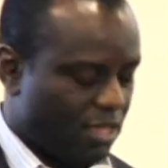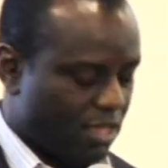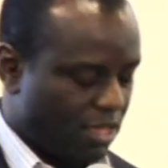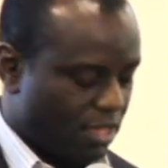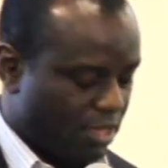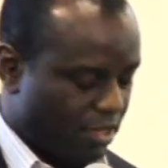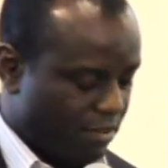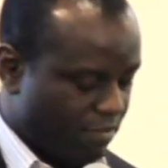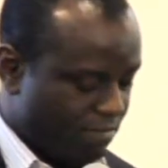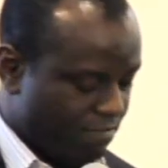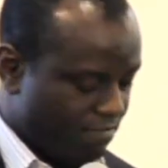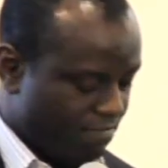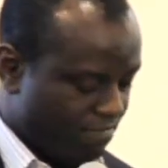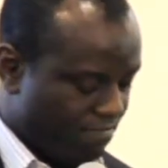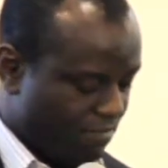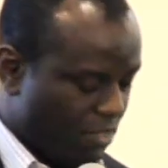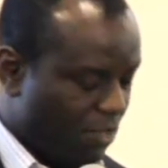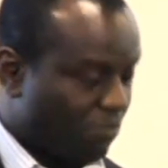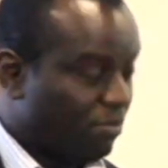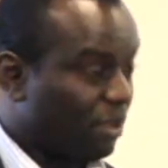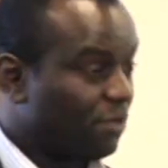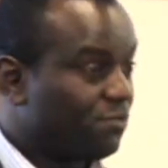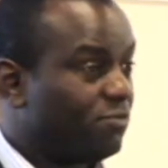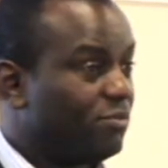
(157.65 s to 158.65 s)

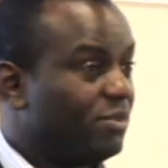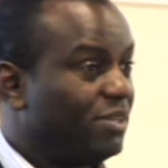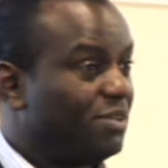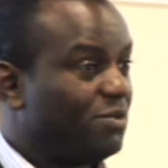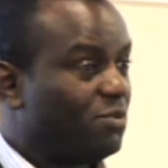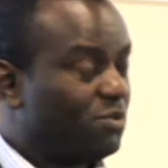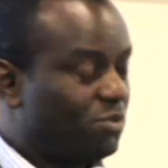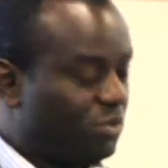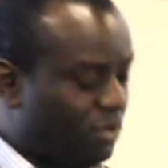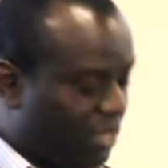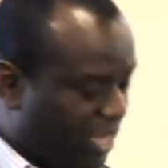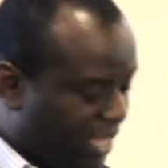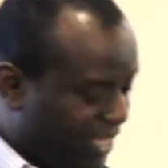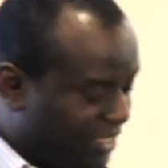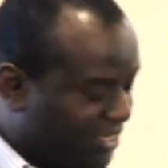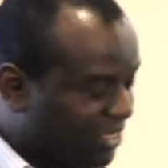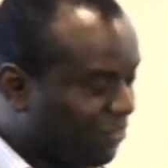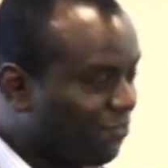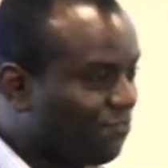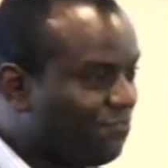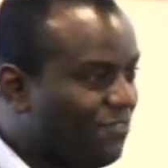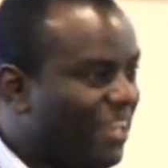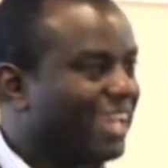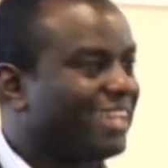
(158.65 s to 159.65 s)
But it's
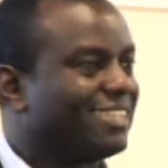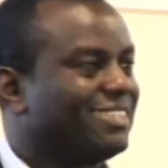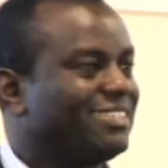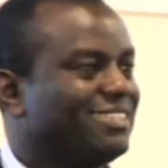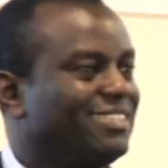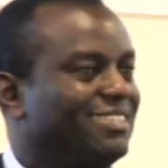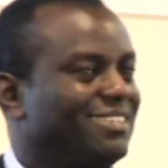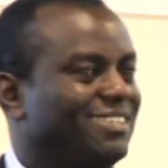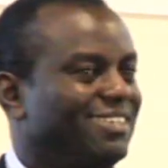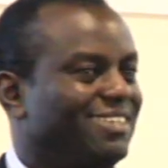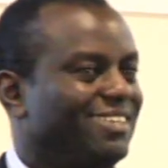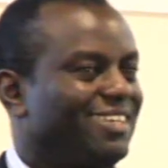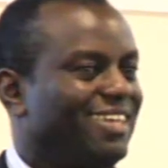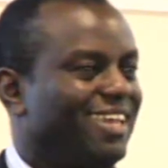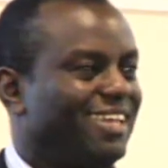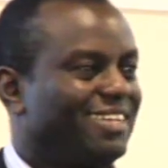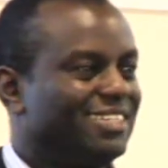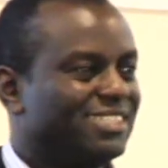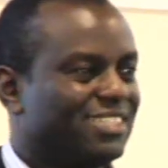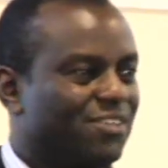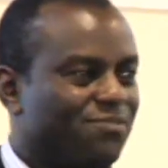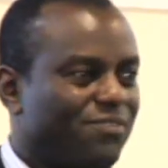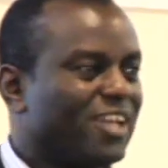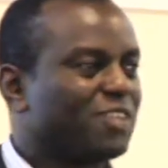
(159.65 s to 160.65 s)
a fact, and
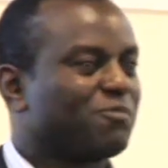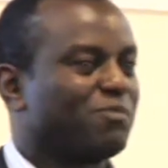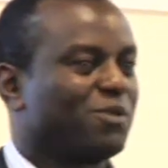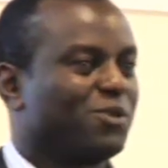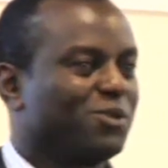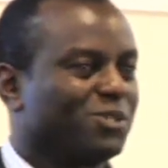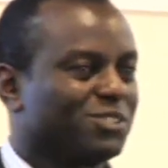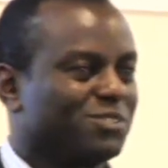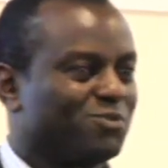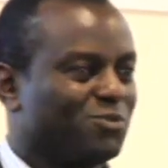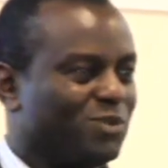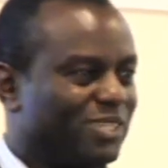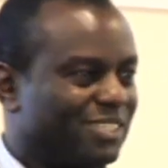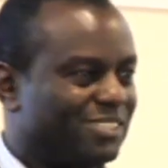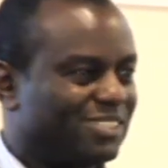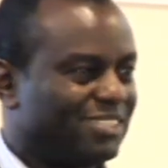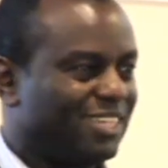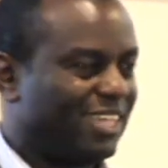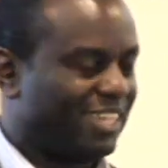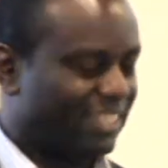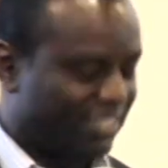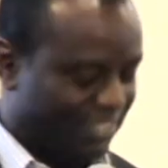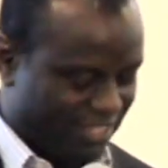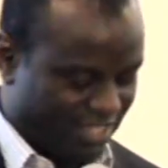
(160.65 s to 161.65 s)
it's a fact because we
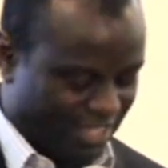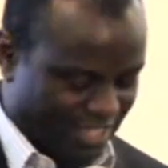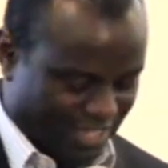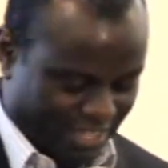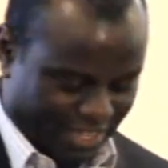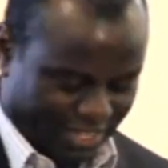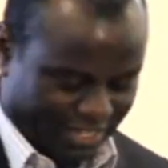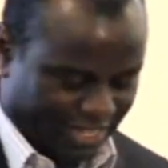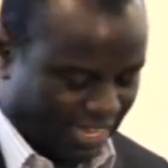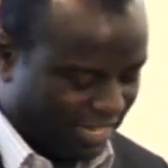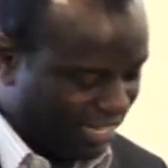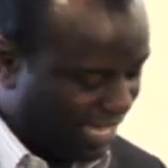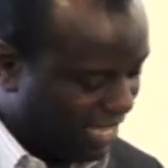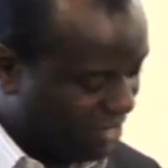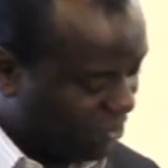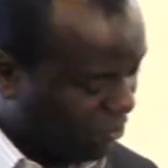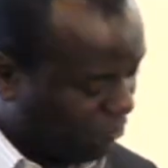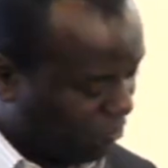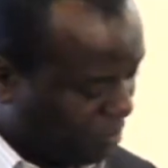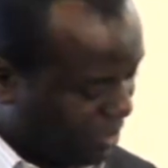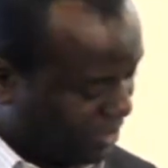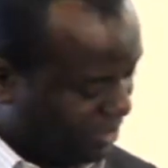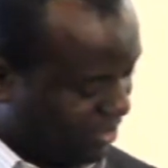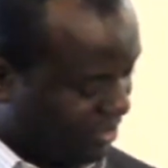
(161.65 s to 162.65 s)
see it in our line
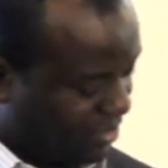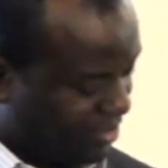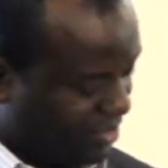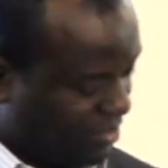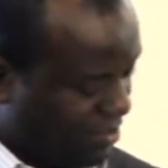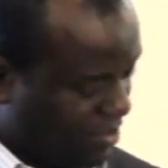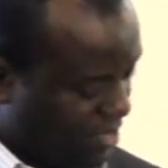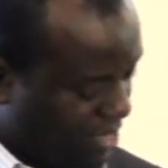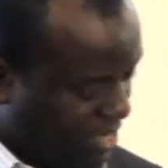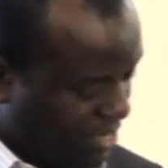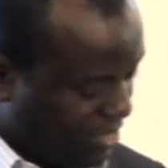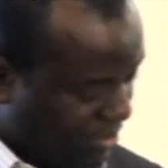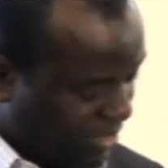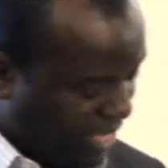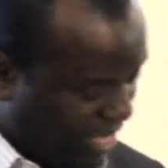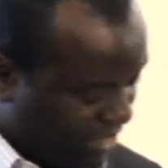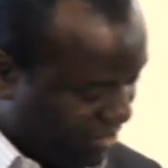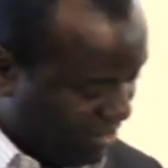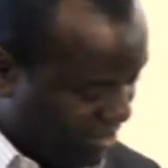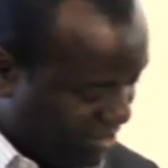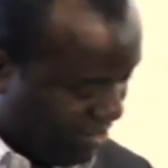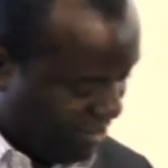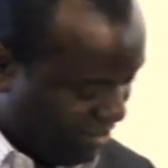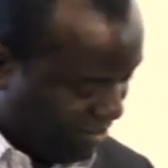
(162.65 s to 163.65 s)
of business,
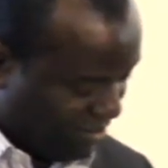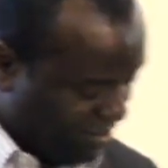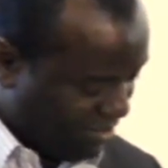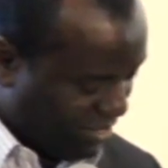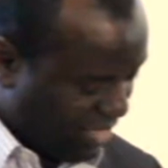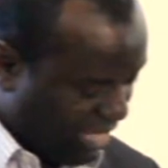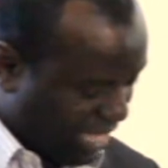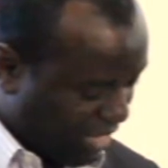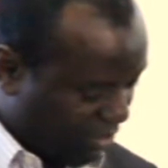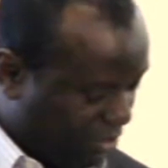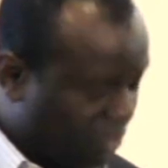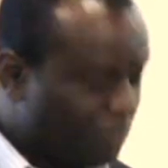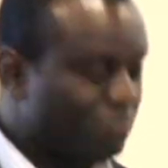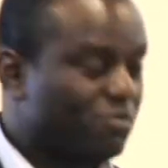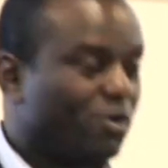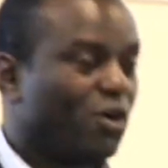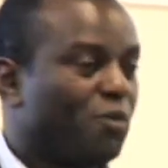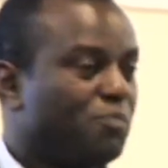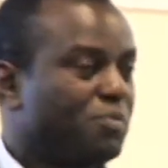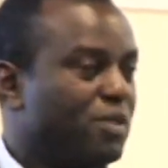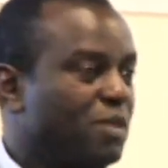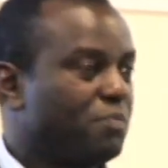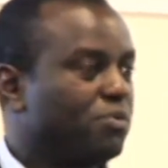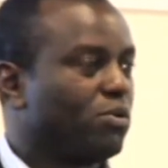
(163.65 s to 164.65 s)
that a lot
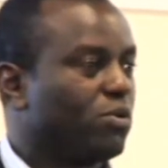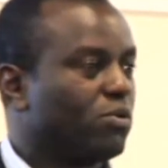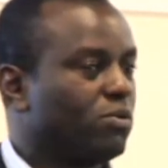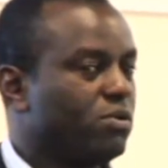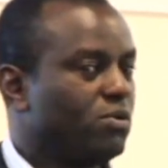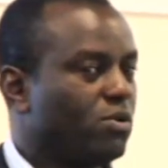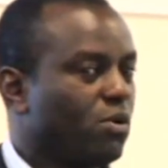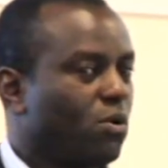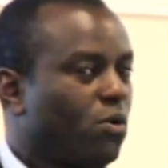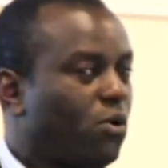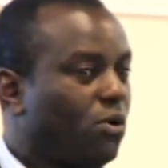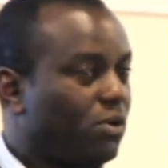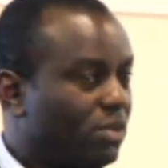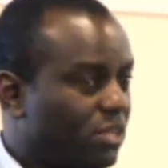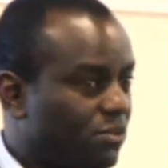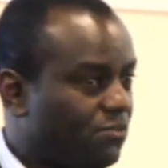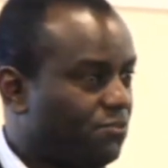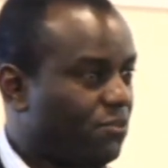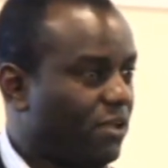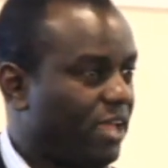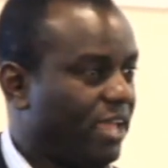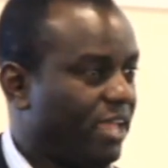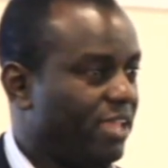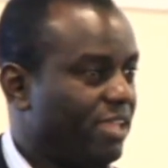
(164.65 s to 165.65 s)
more people
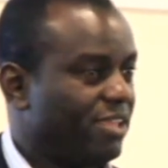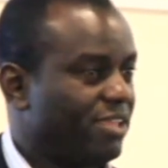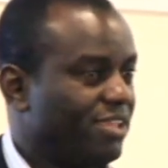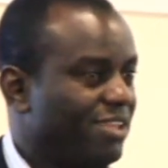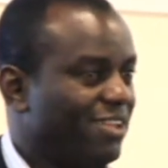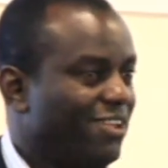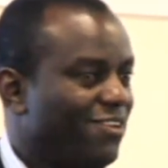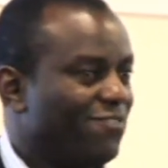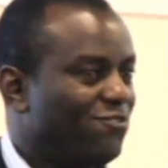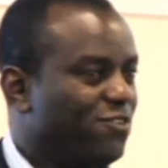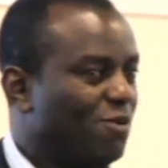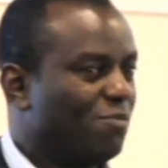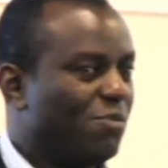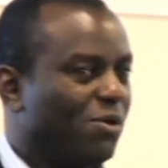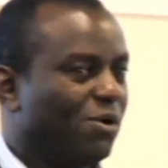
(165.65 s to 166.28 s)
qualify for